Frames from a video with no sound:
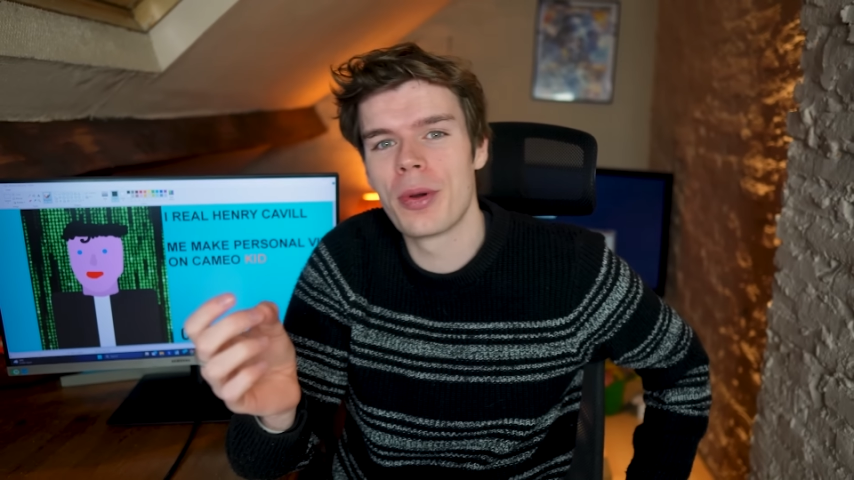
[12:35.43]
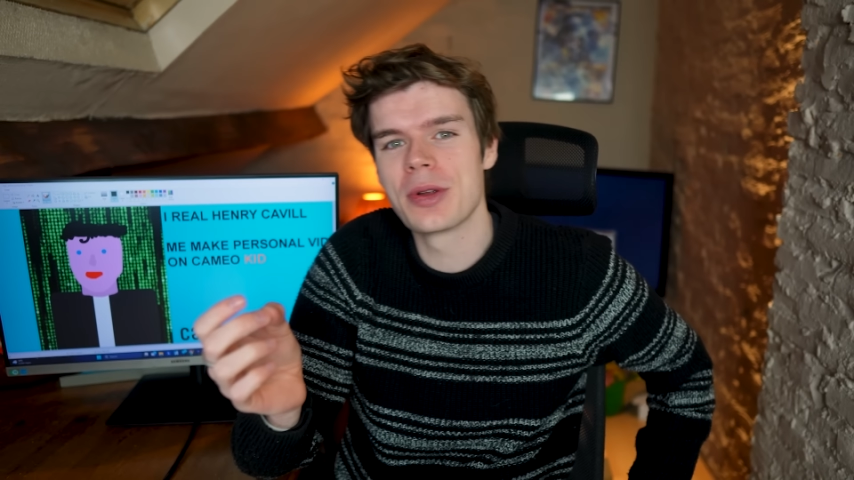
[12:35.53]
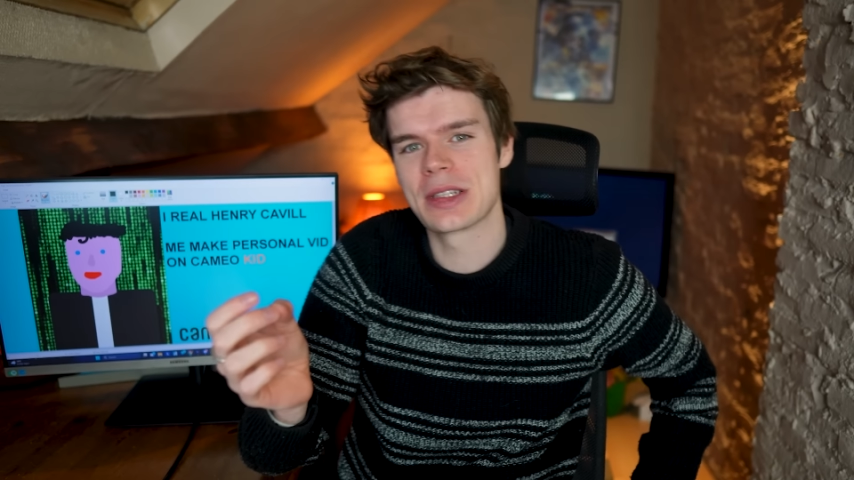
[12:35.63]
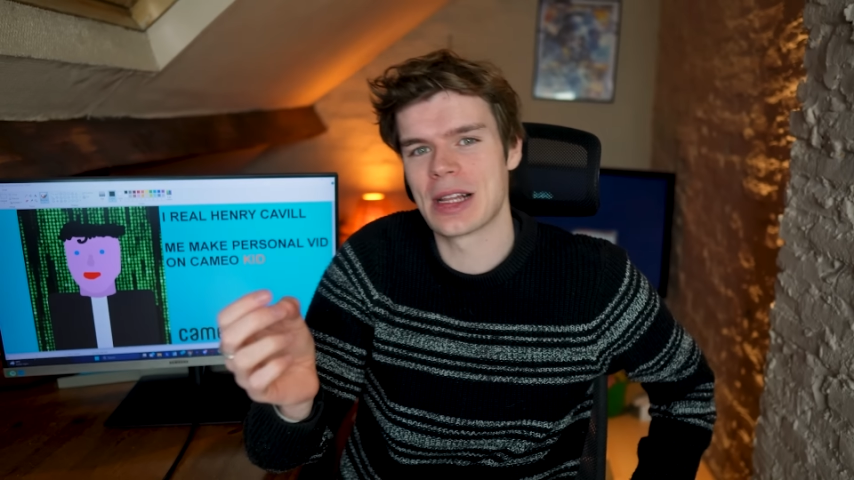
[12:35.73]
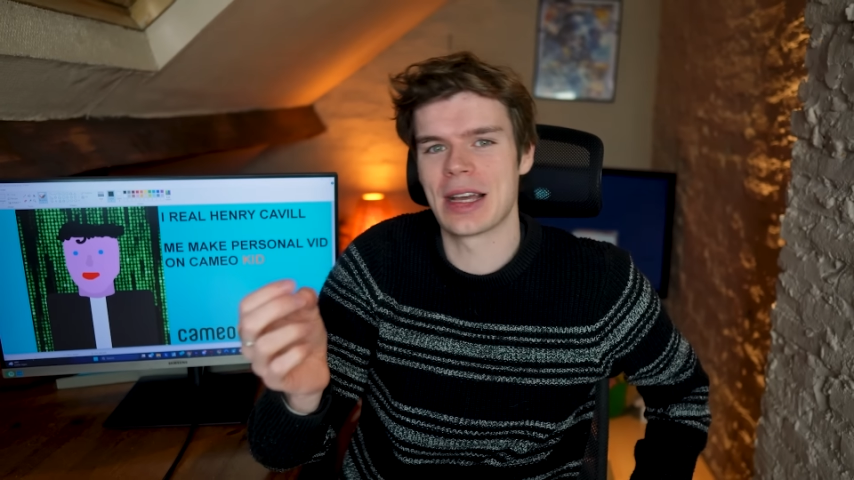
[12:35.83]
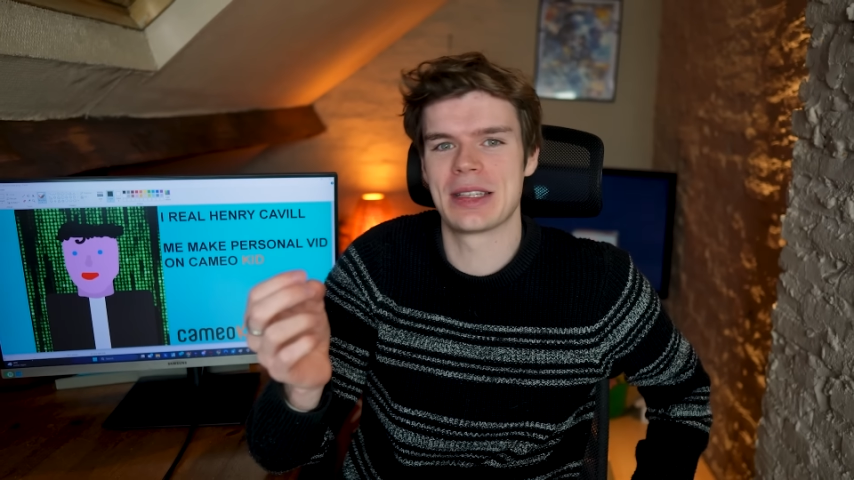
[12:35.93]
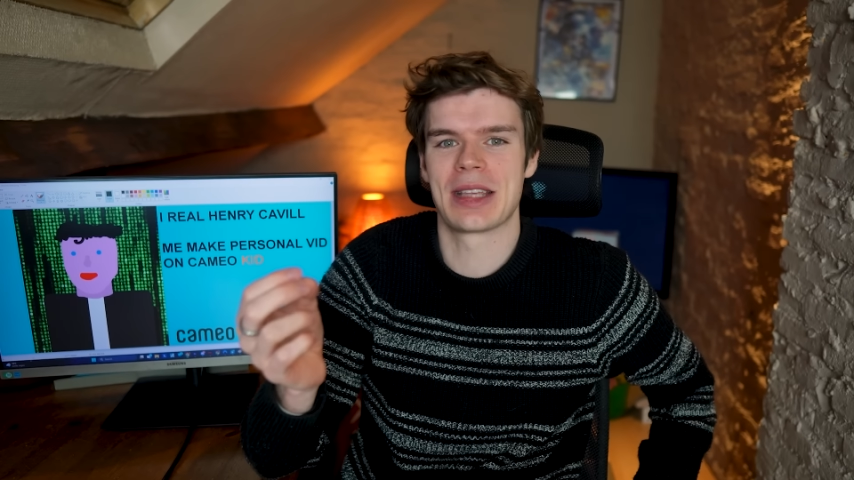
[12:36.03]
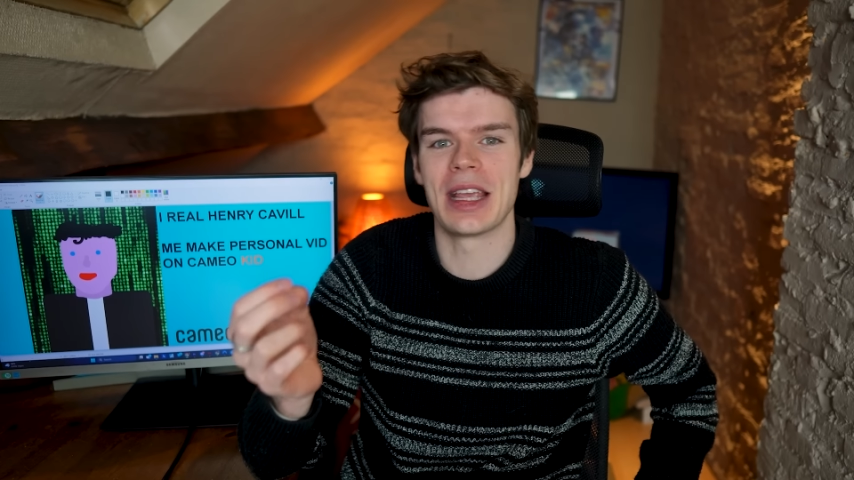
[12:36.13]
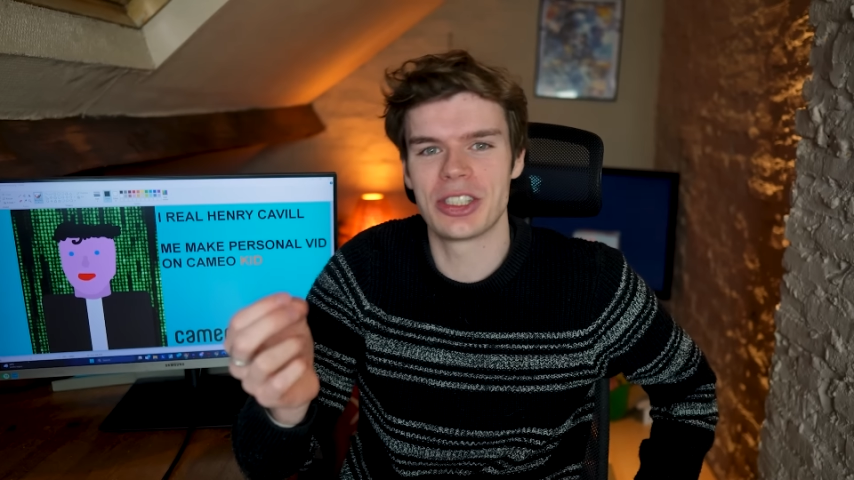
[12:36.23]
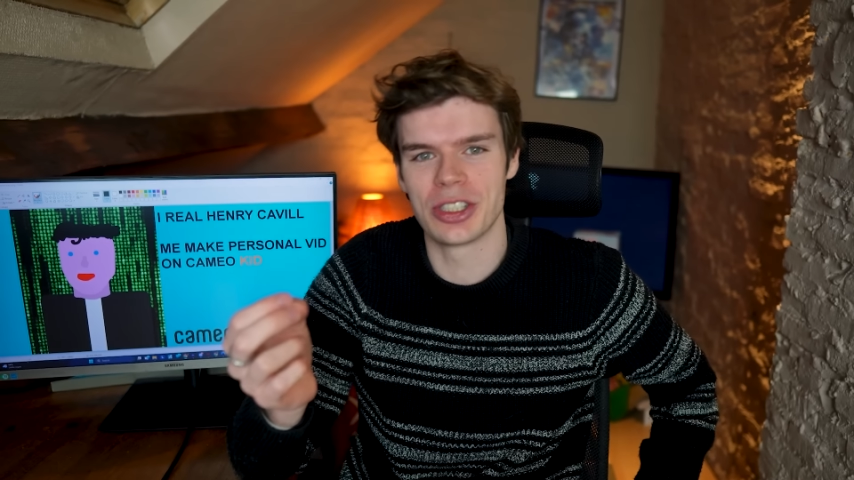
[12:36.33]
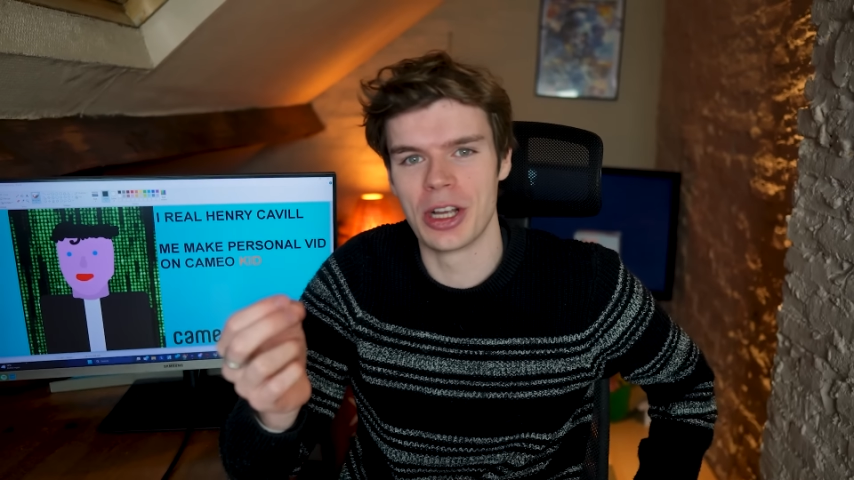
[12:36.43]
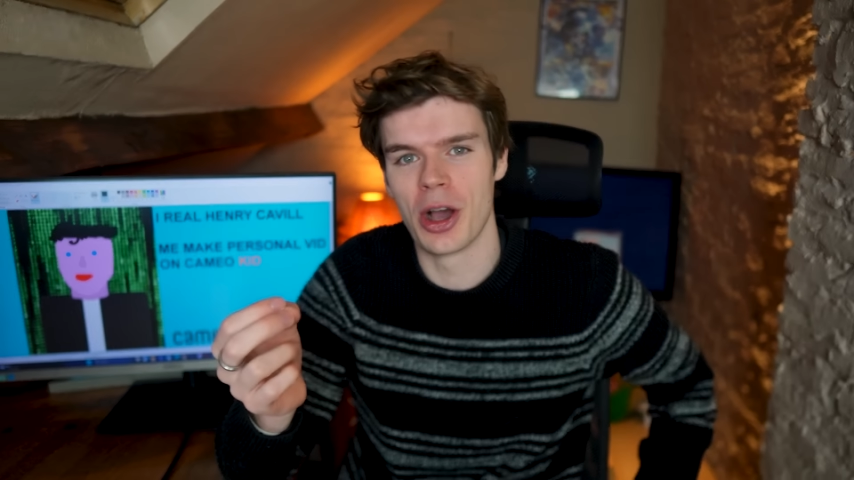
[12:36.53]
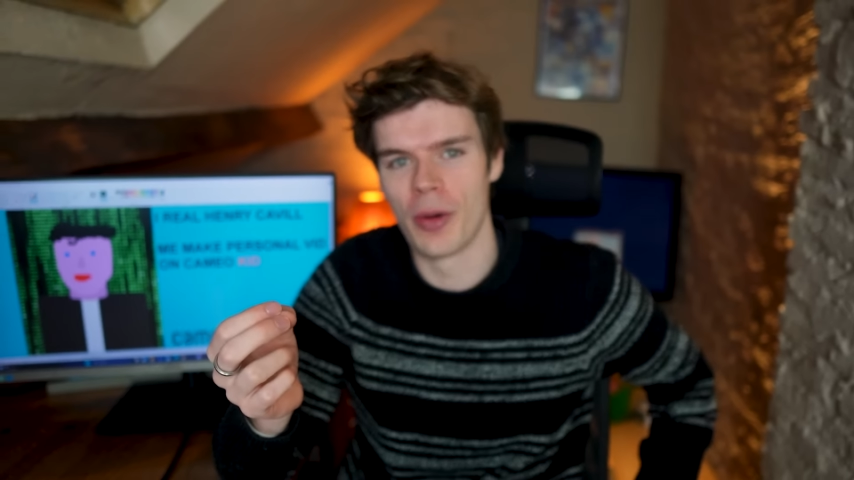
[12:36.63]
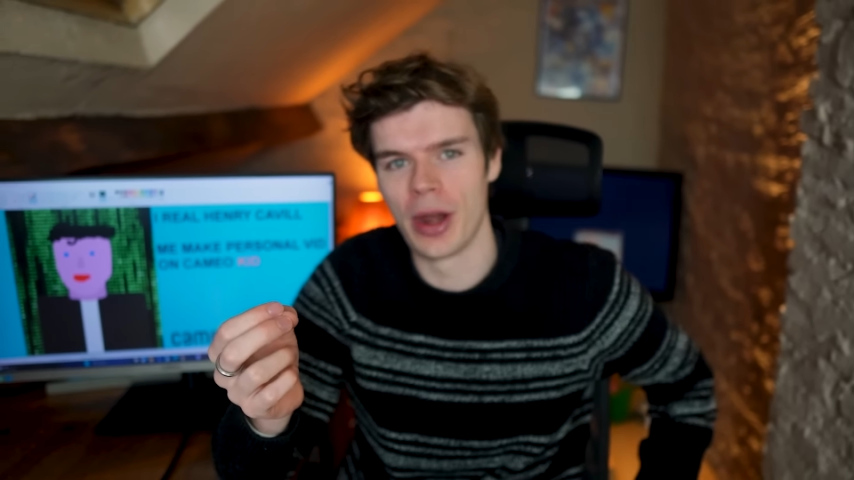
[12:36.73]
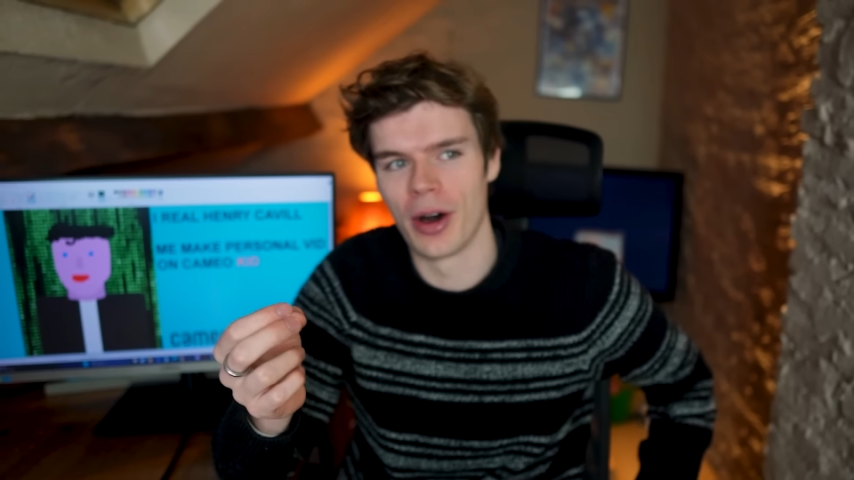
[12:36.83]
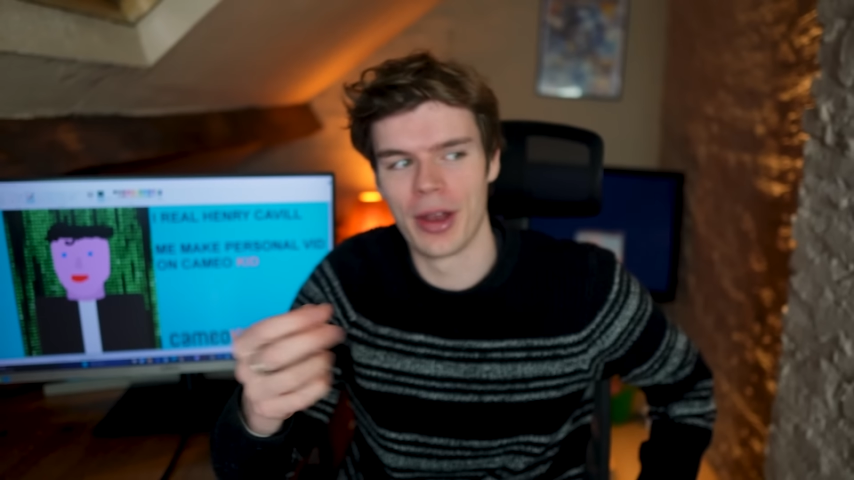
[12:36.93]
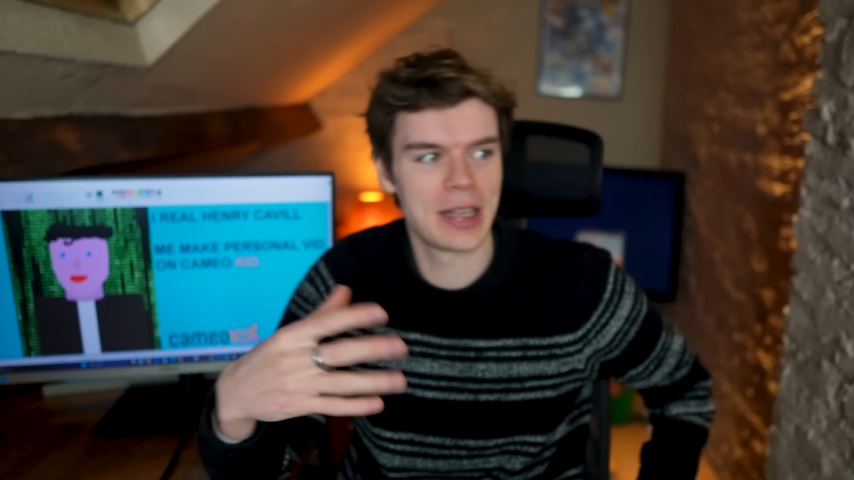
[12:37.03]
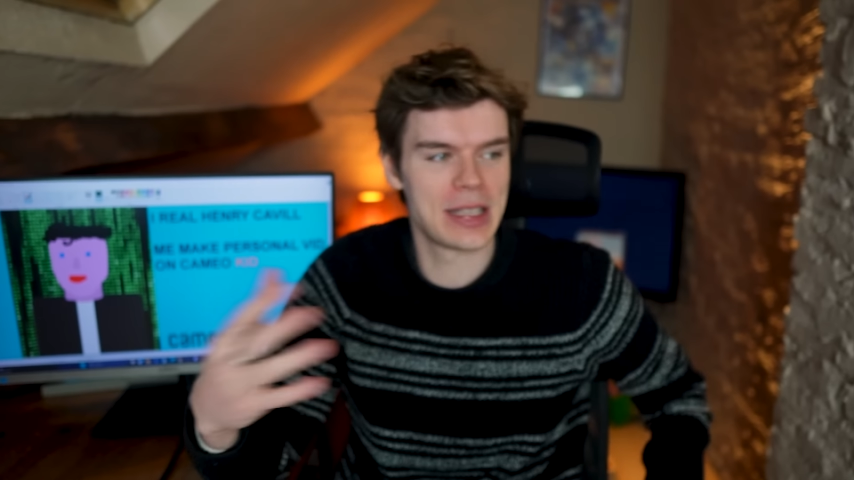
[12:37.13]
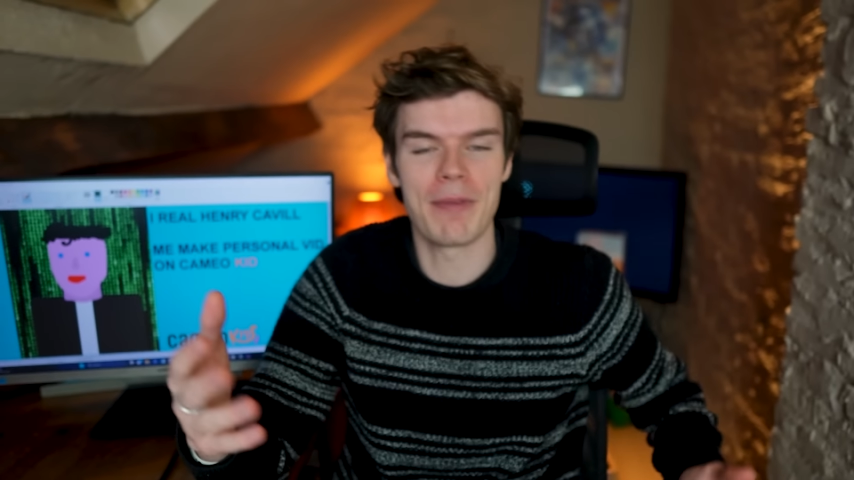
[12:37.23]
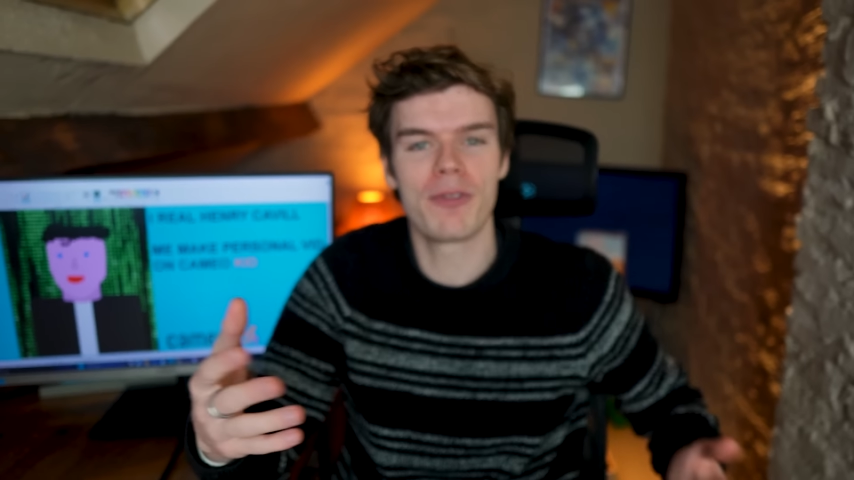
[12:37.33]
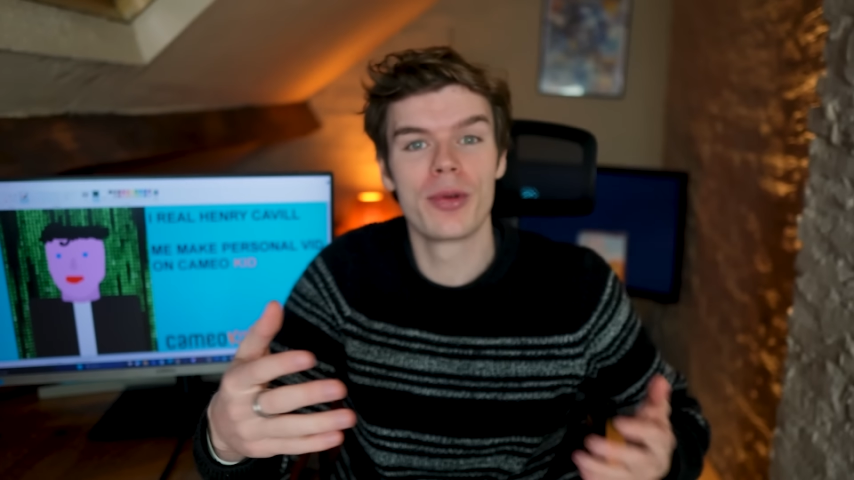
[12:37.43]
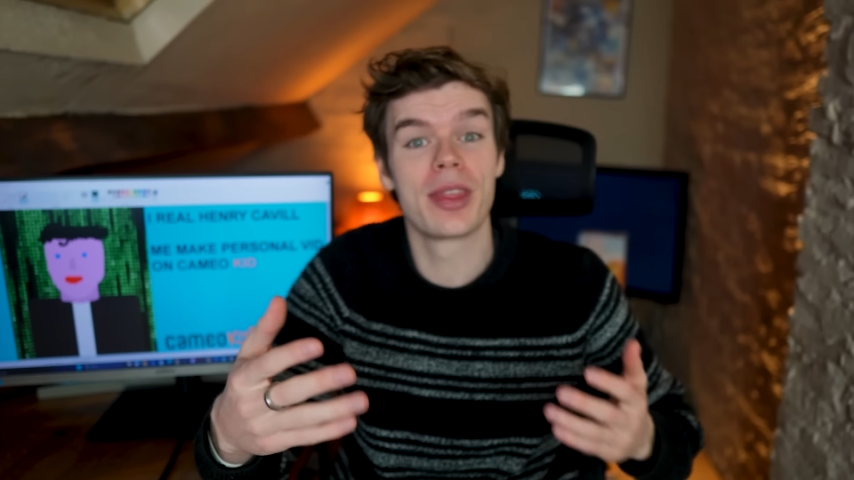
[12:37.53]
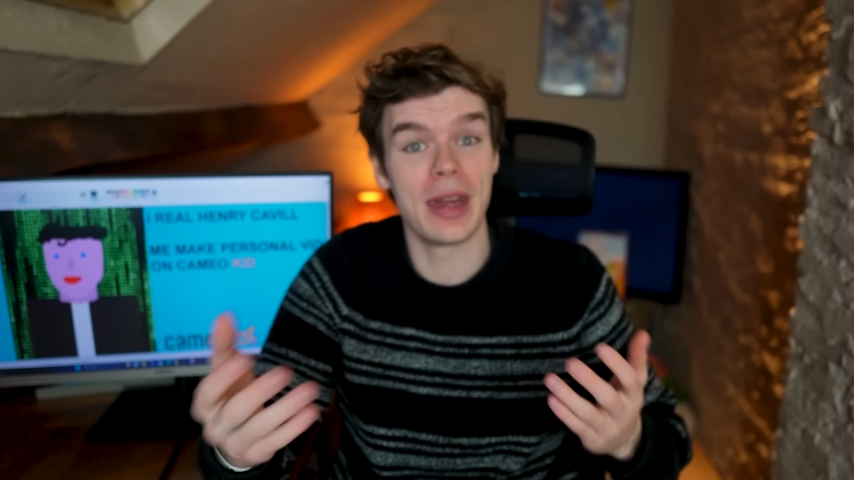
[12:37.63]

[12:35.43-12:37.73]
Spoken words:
personalization going on, except for the